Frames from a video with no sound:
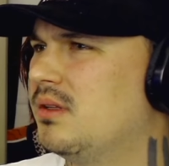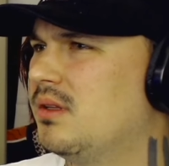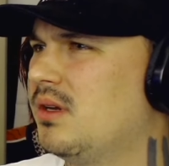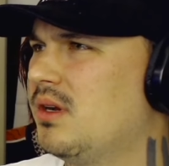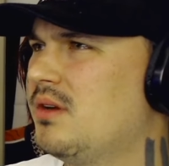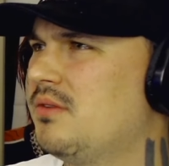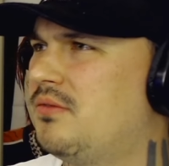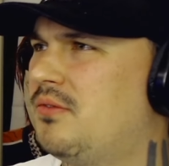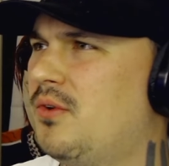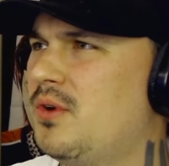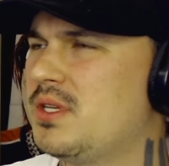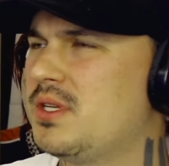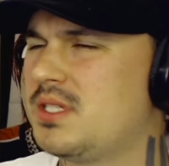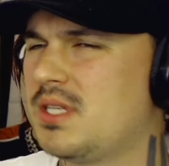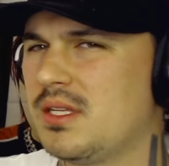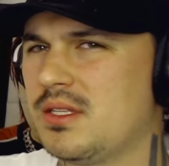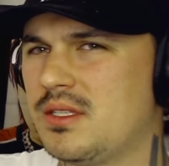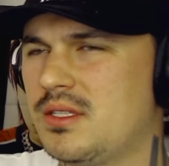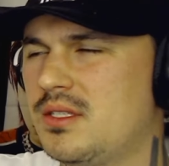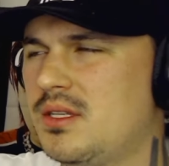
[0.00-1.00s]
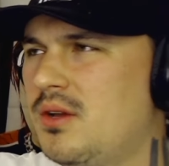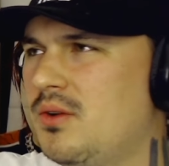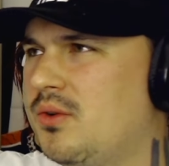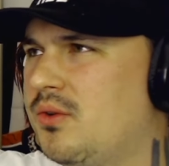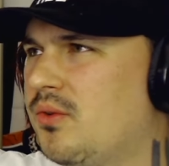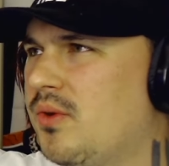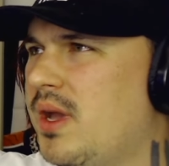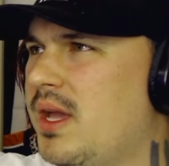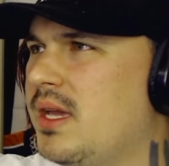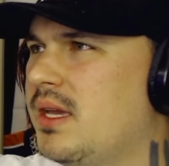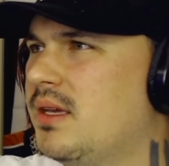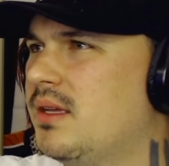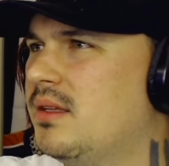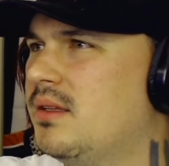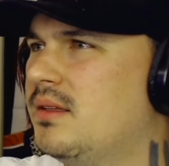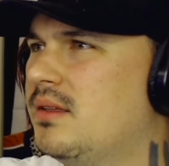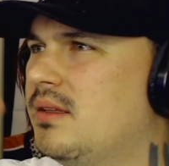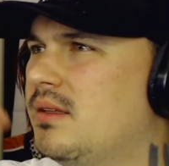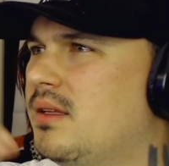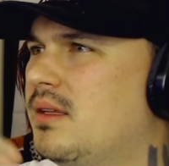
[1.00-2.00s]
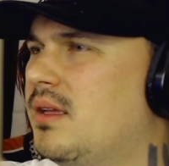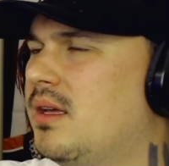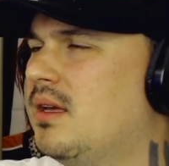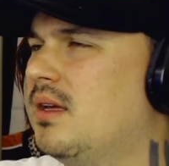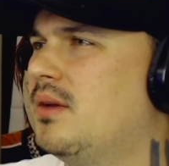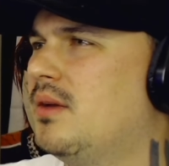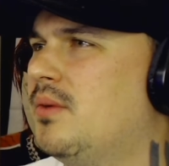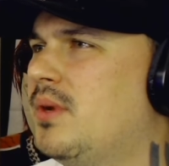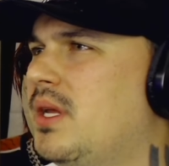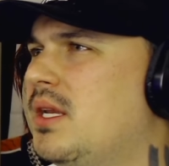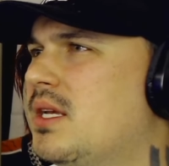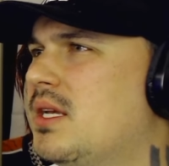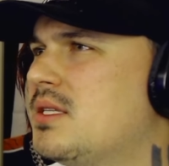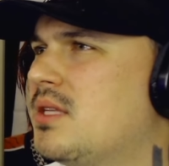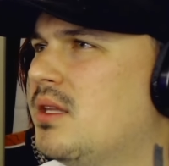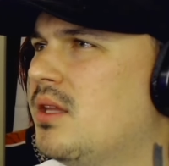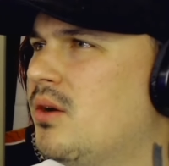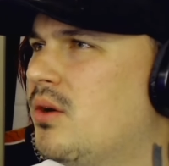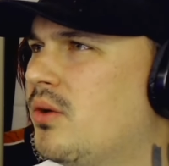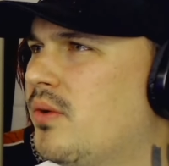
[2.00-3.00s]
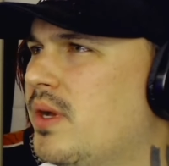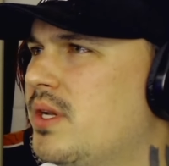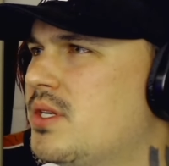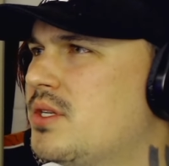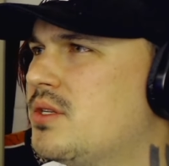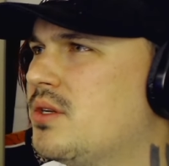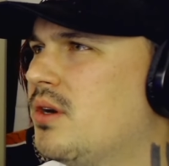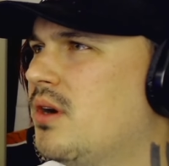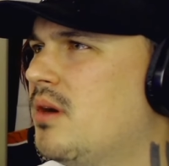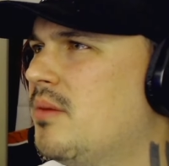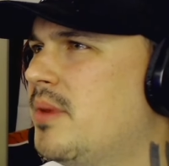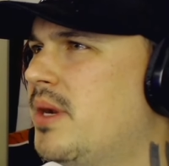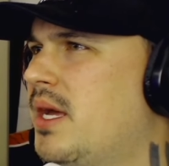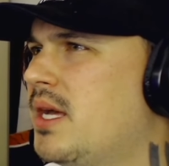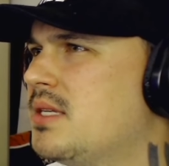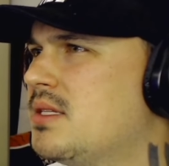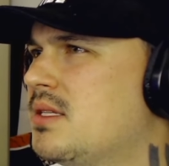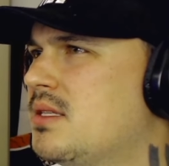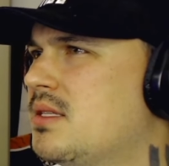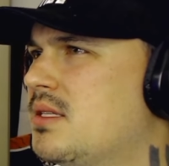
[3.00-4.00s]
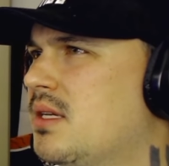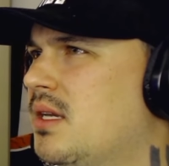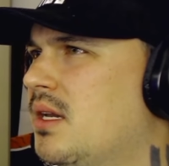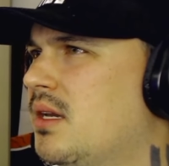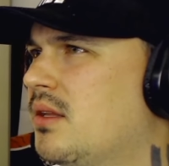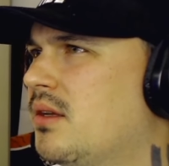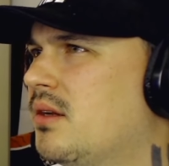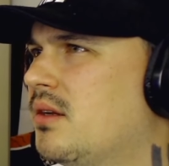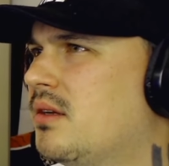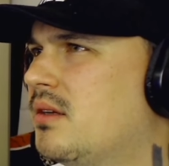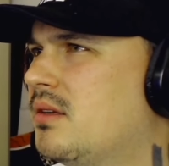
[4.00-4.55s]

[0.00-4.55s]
Her voice sounds so great when he does the lower register harmonizing together.